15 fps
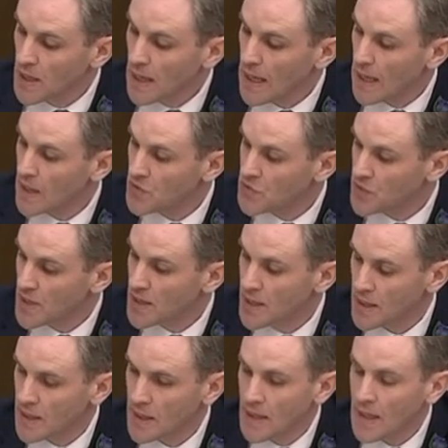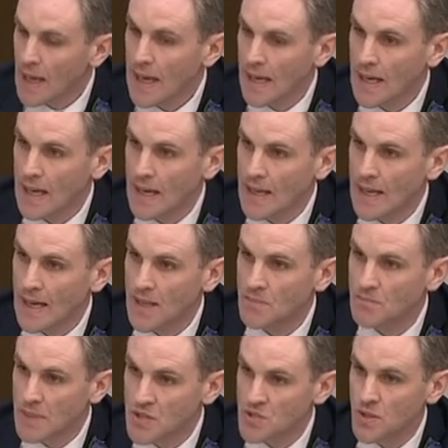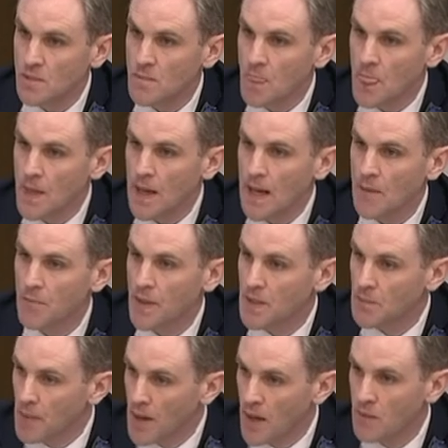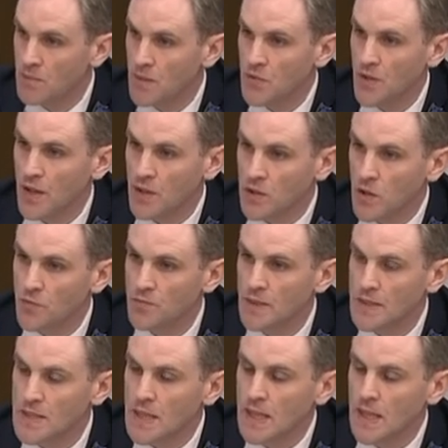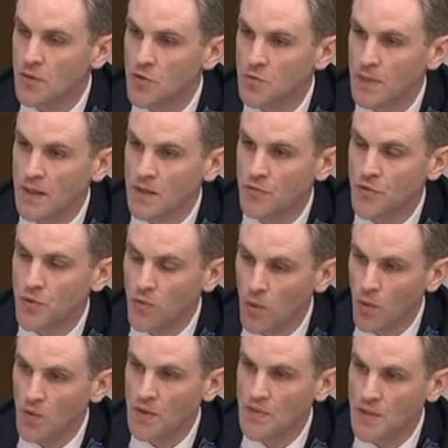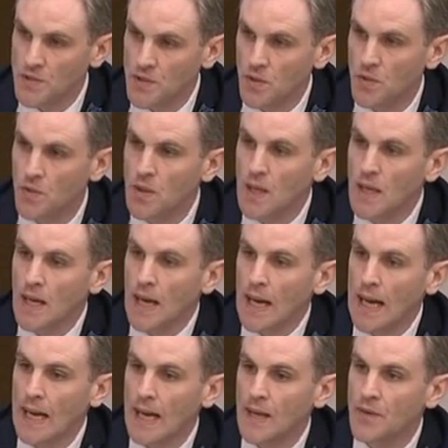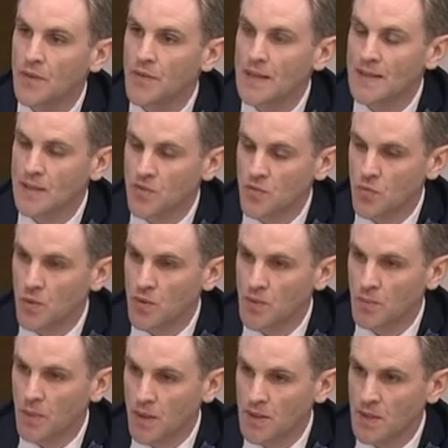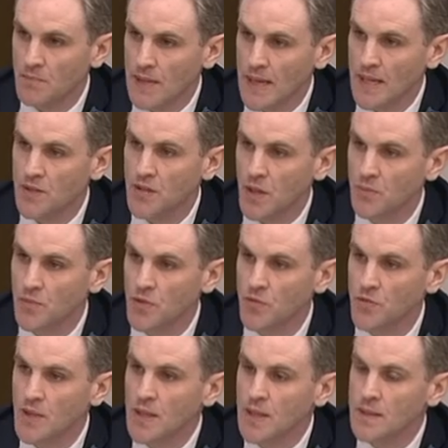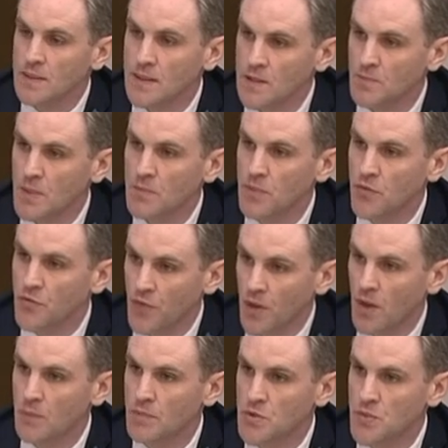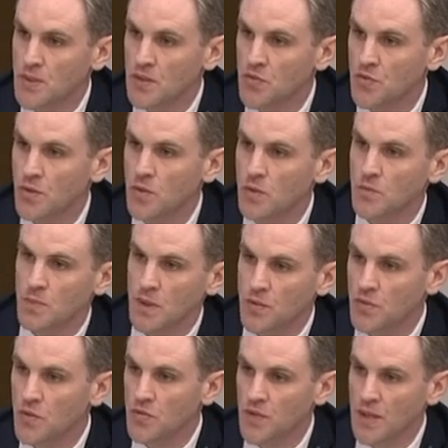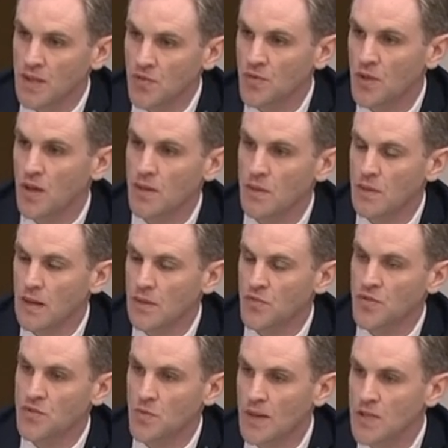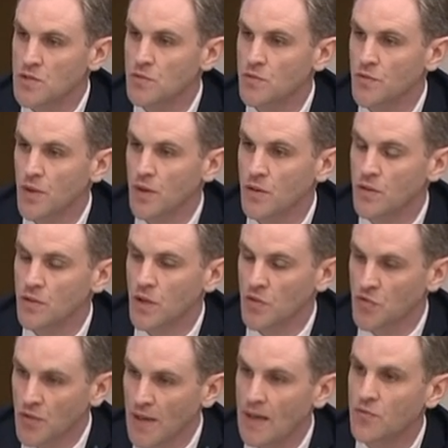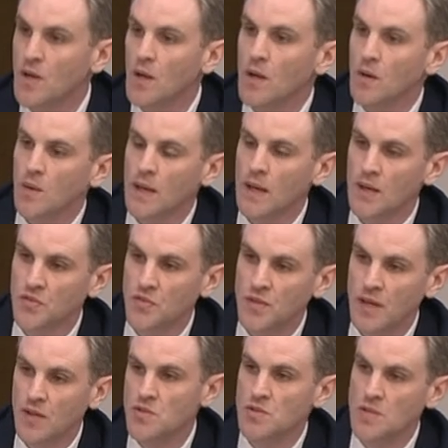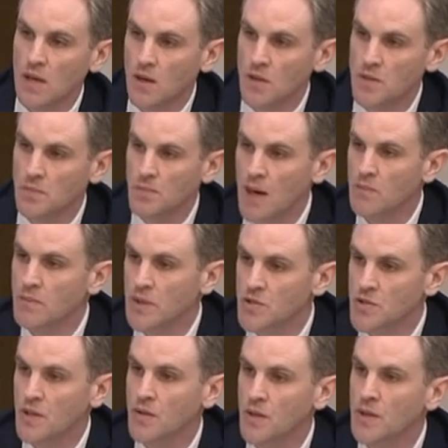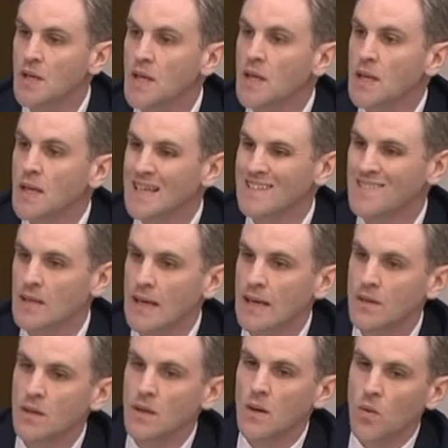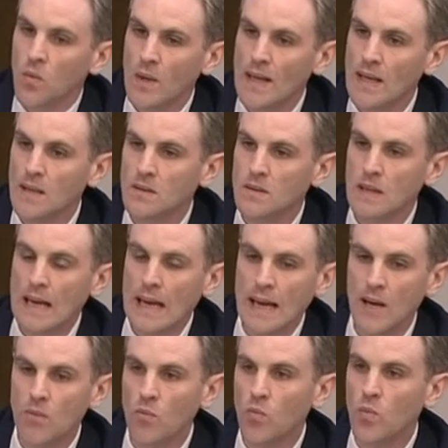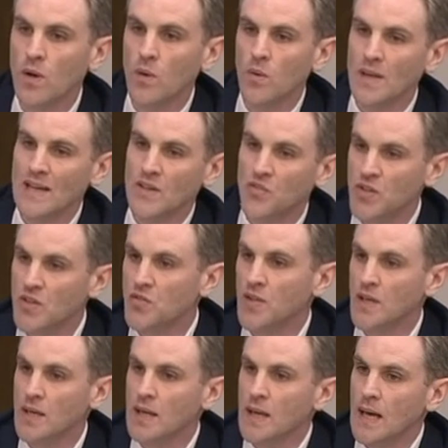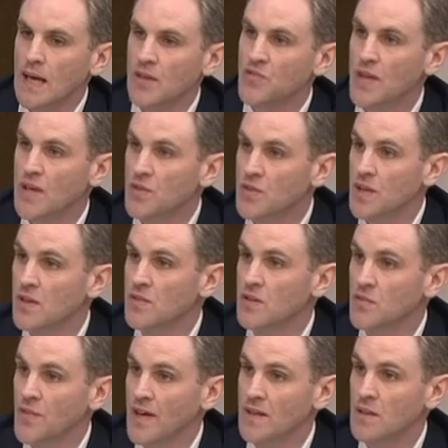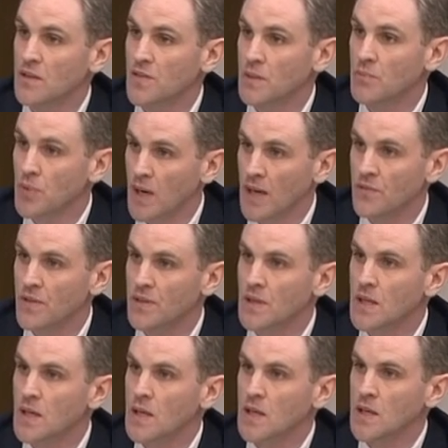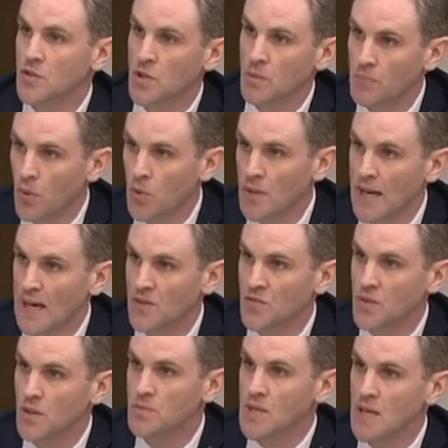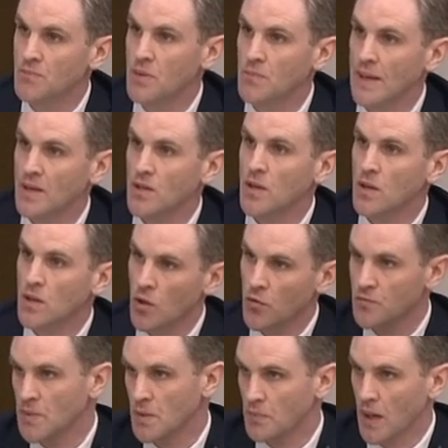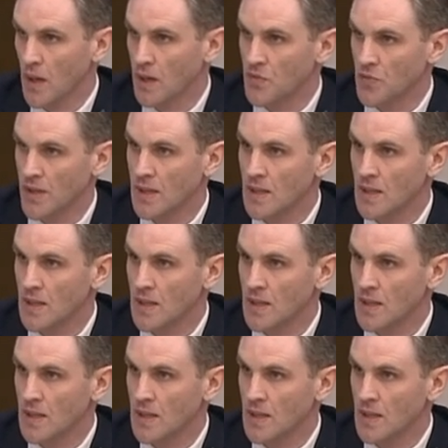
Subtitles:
seeking an admission by departments and government in respect of the role that they do. And this is what the point I made in terms of these people falling between stools, because you said it's not a situation for yourself. When I asked the Secretary-General of the Department of Children, he said, well, we're only assisting a sector that is effectively private, yet you're both asking them to implement government policy.